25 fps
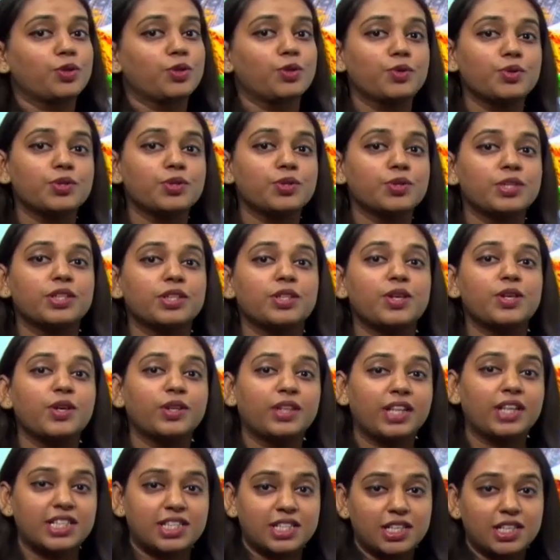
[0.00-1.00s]
use in your
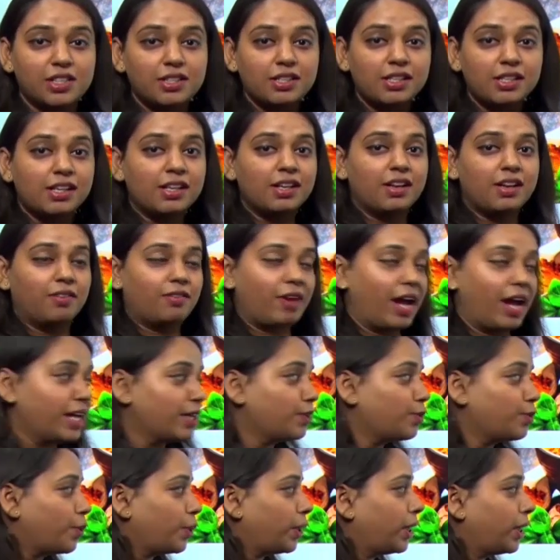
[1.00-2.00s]
kitchen
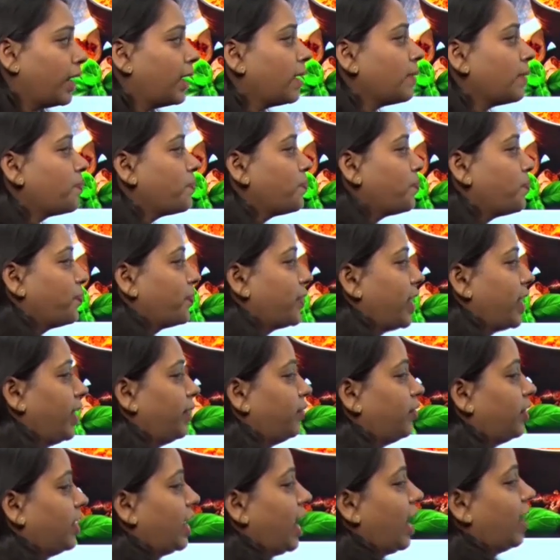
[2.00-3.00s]
while cooking.
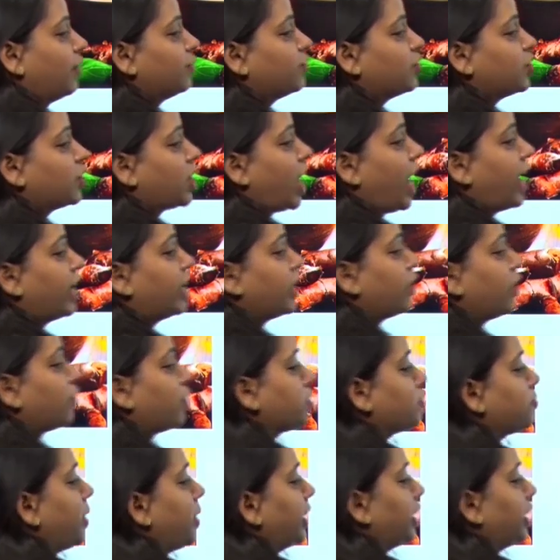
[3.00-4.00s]
Then we have China rose